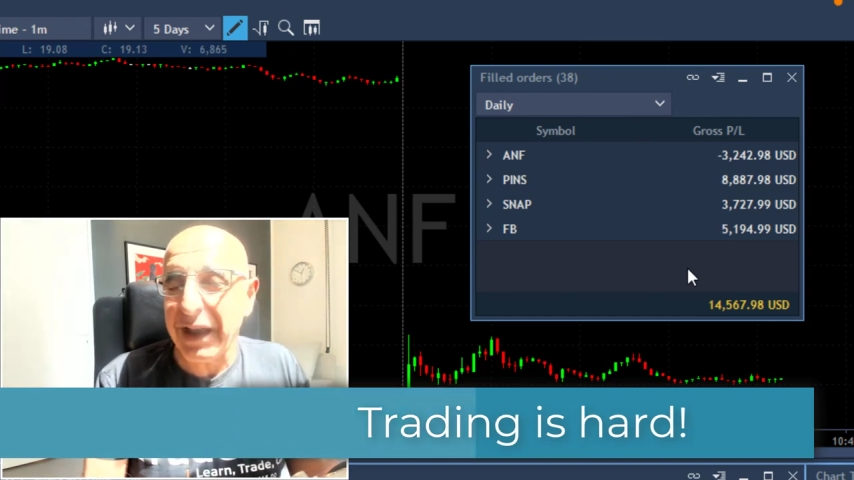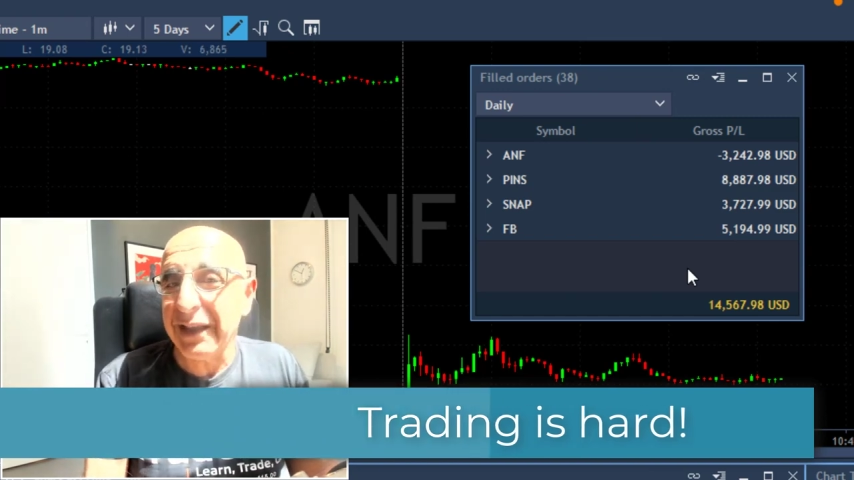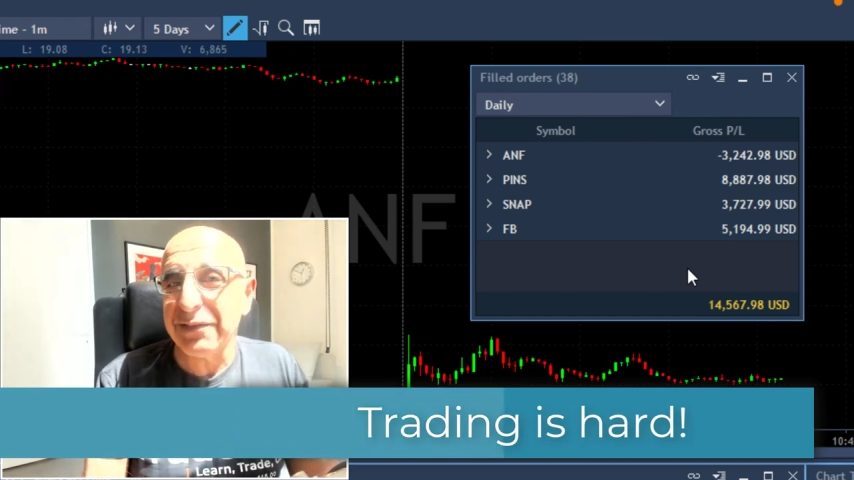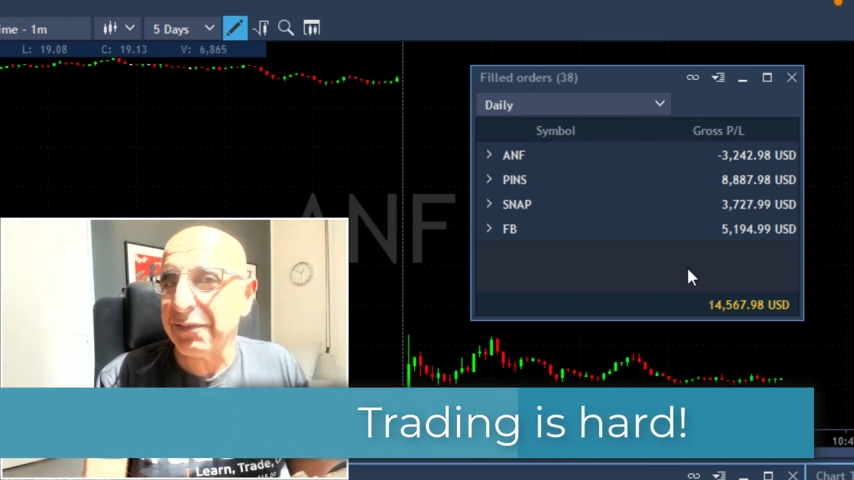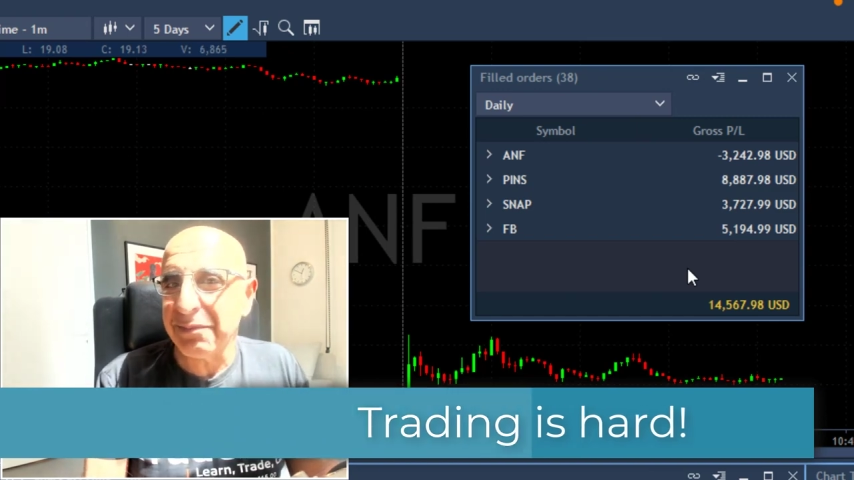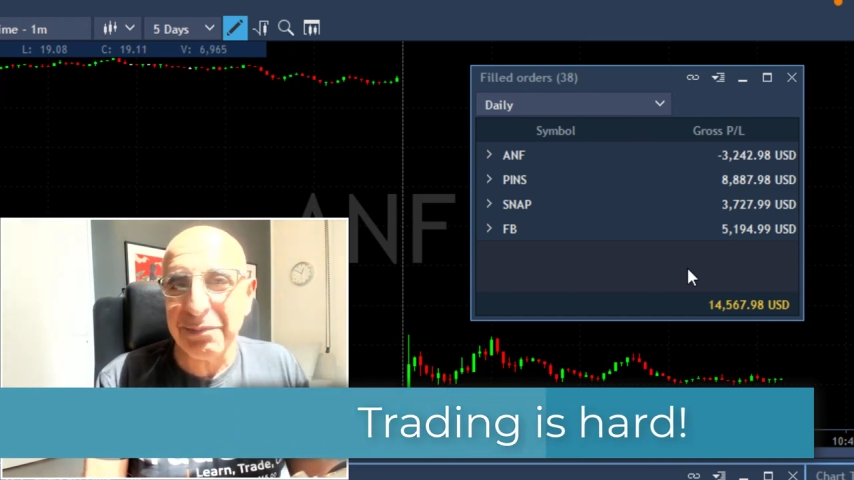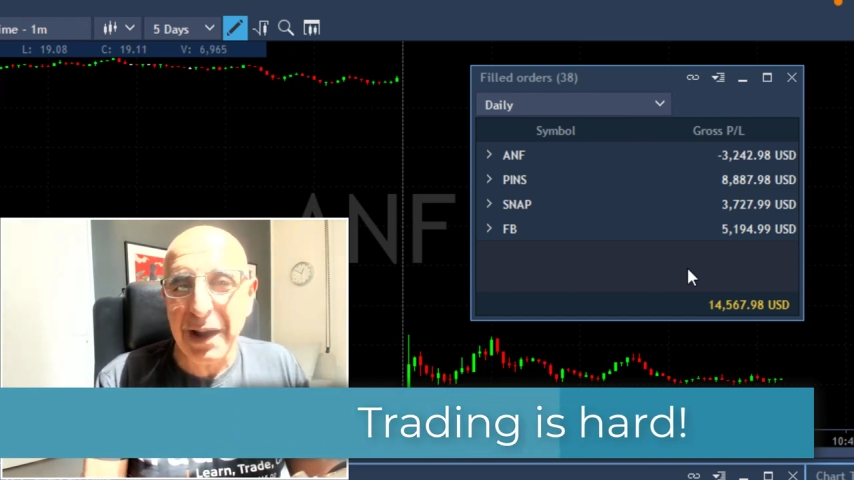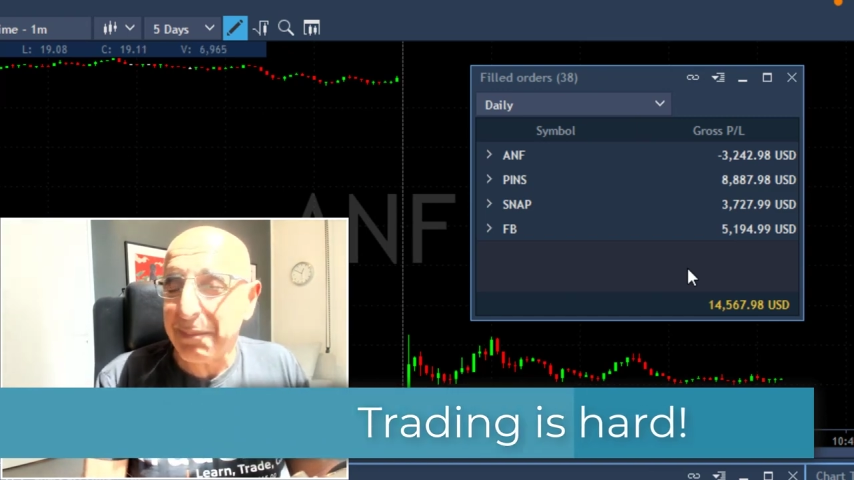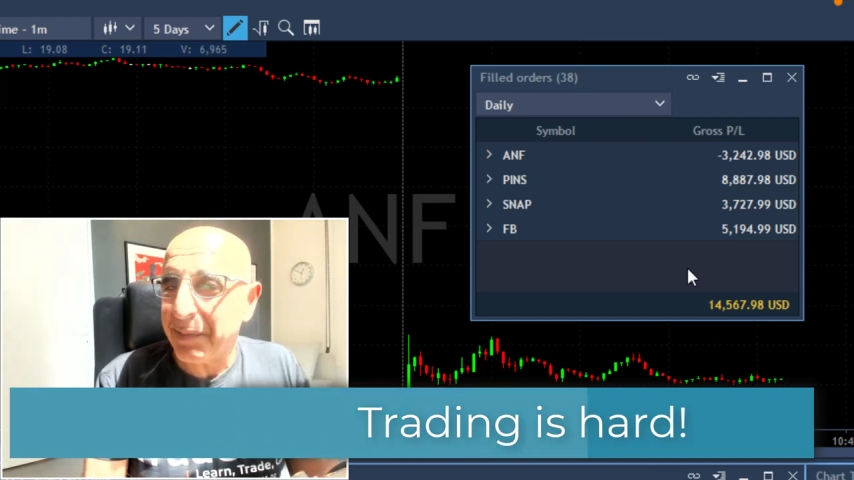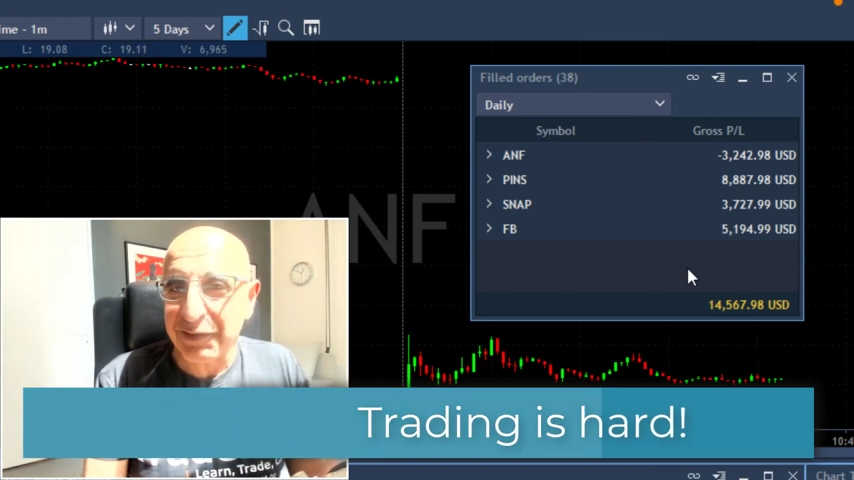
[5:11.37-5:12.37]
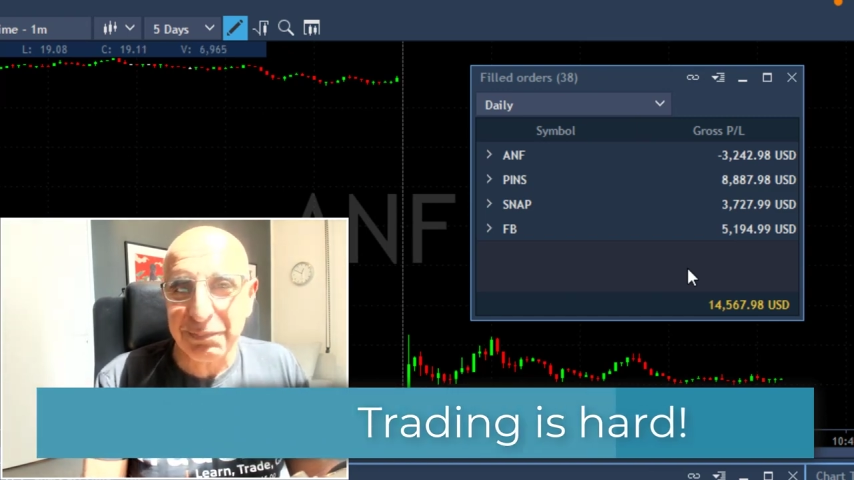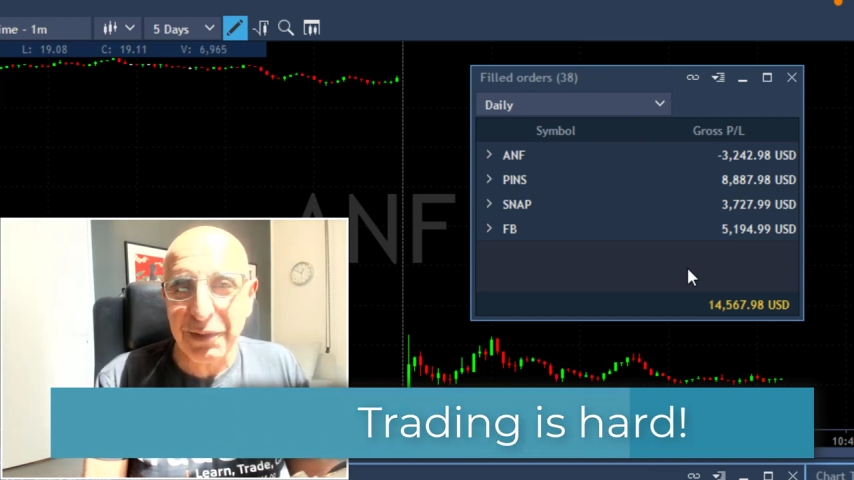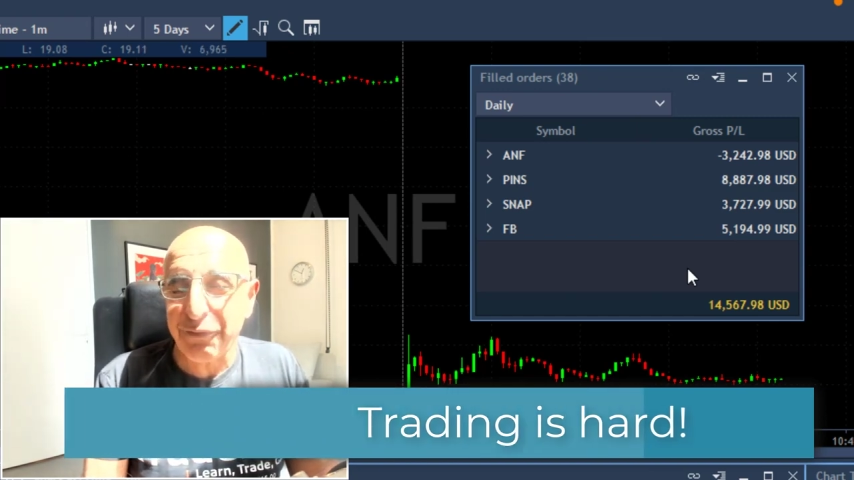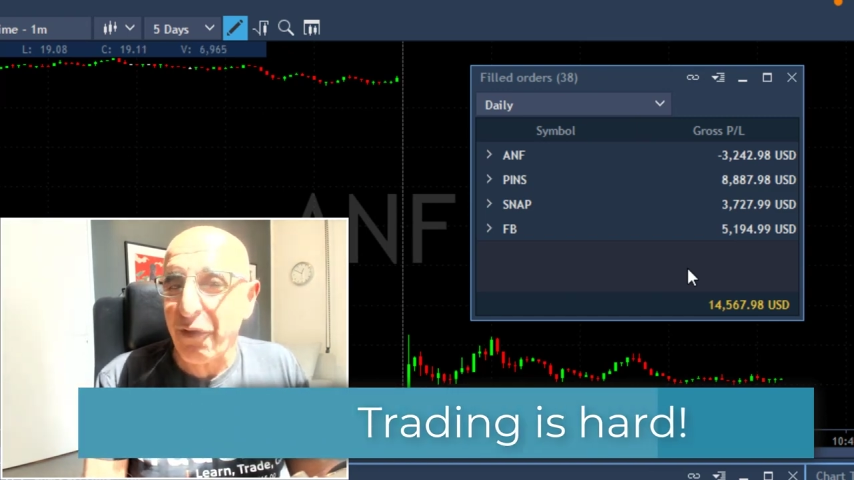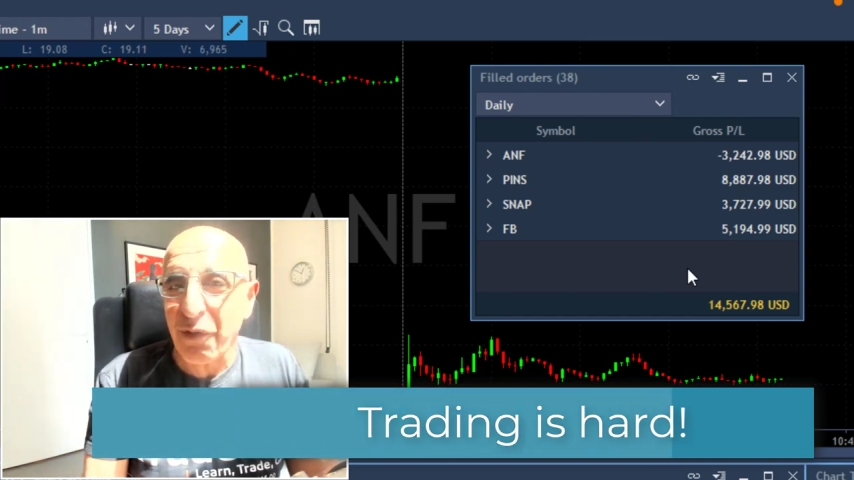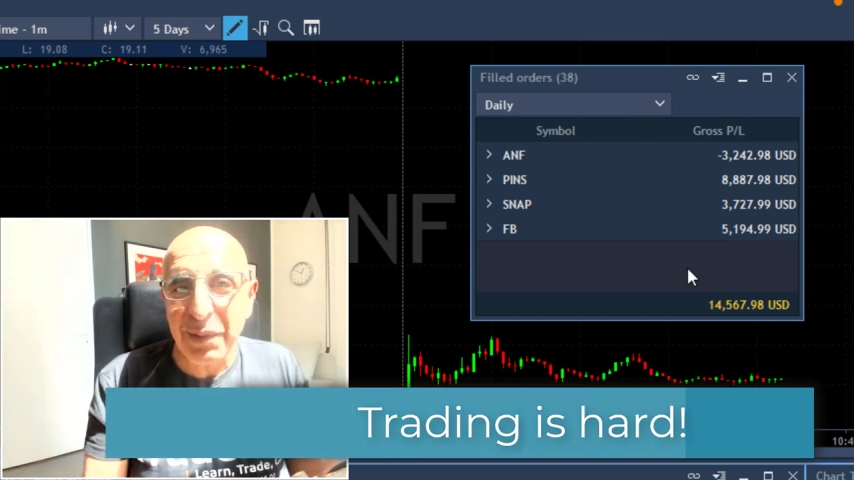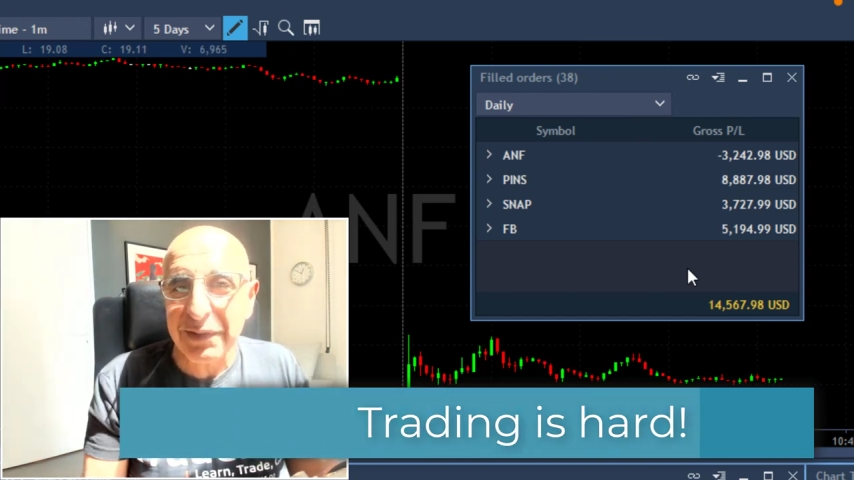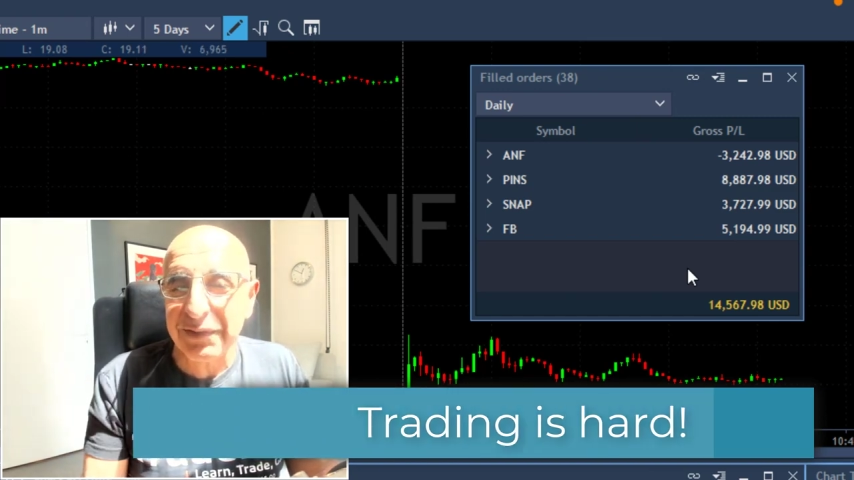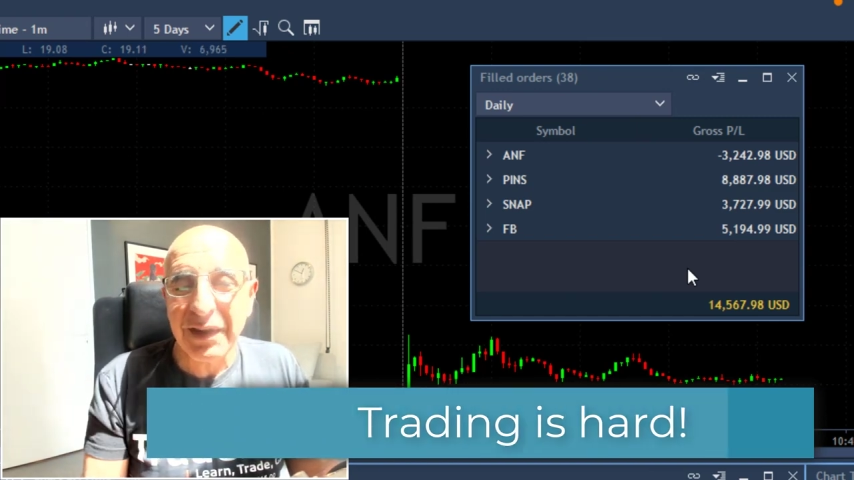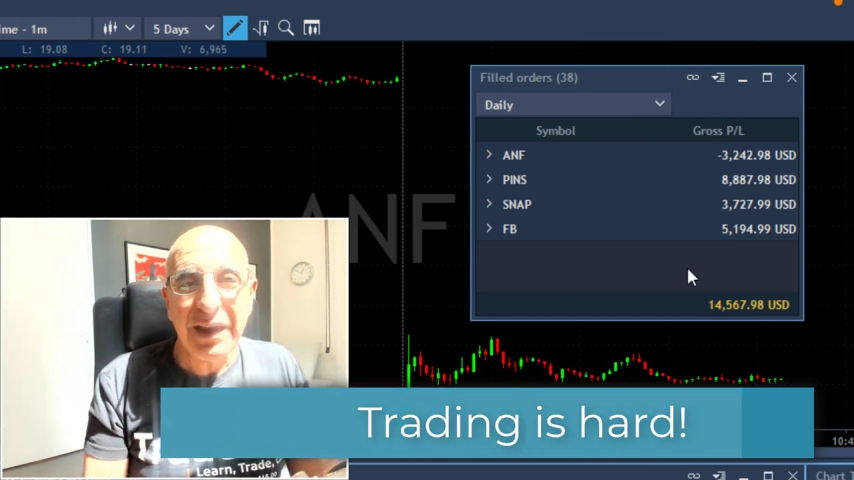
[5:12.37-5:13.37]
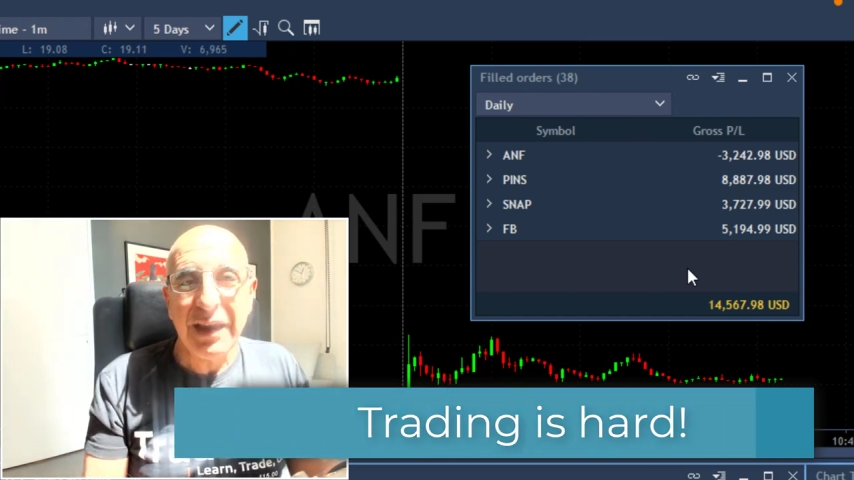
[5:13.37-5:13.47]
and my past performance